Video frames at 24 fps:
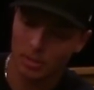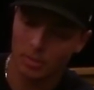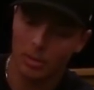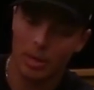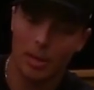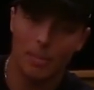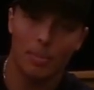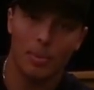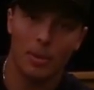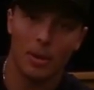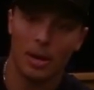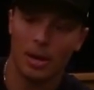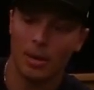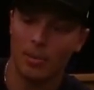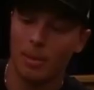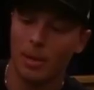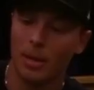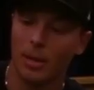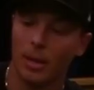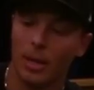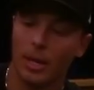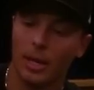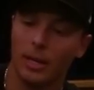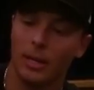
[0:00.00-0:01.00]
gonna wrap behind
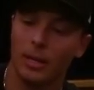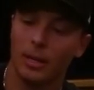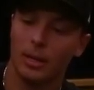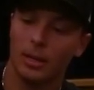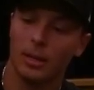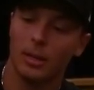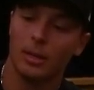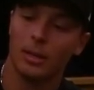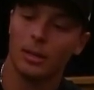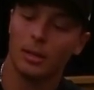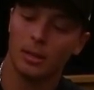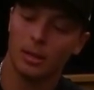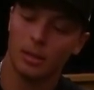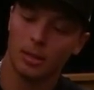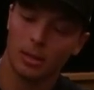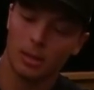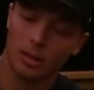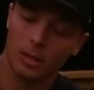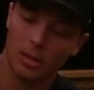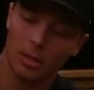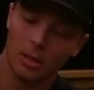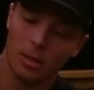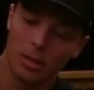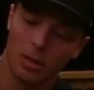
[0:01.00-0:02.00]
my leg,
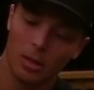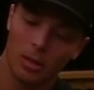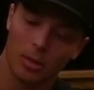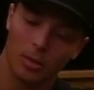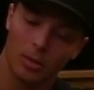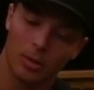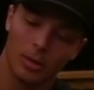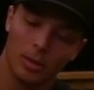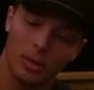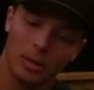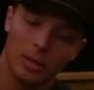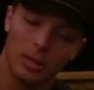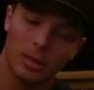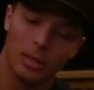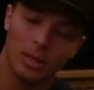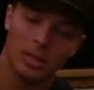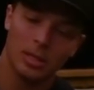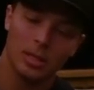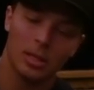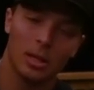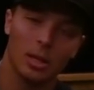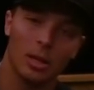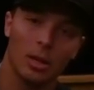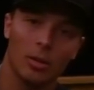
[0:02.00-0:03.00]
you know, this
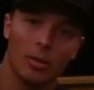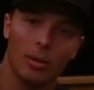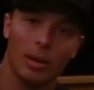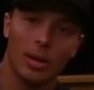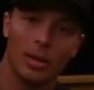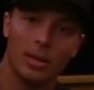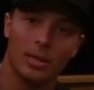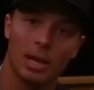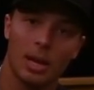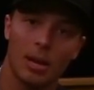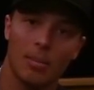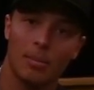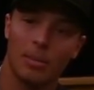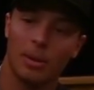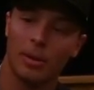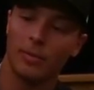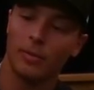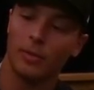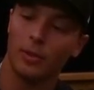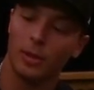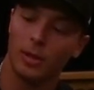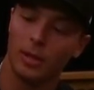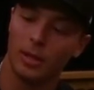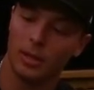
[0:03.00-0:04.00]
is gonna go right on top of my
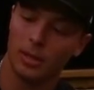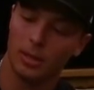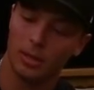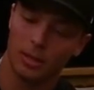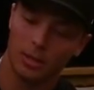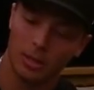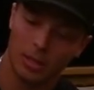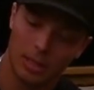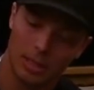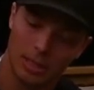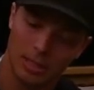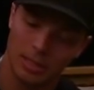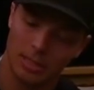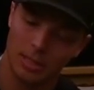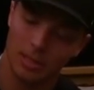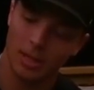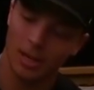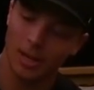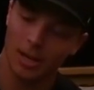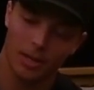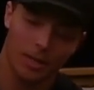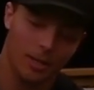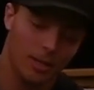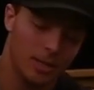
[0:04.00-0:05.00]
foot, easy
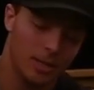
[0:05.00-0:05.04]
on,